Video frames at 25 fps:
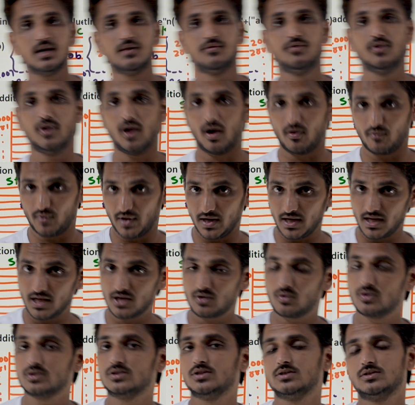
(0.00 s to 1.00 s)
If you have any
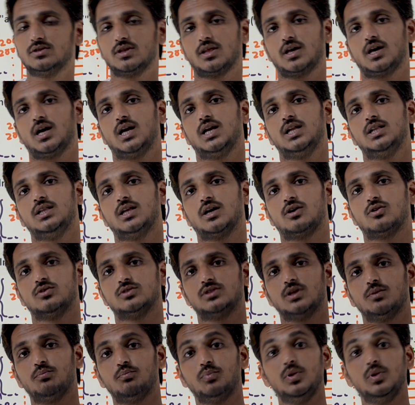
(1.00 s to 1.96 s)
questions regarding the question,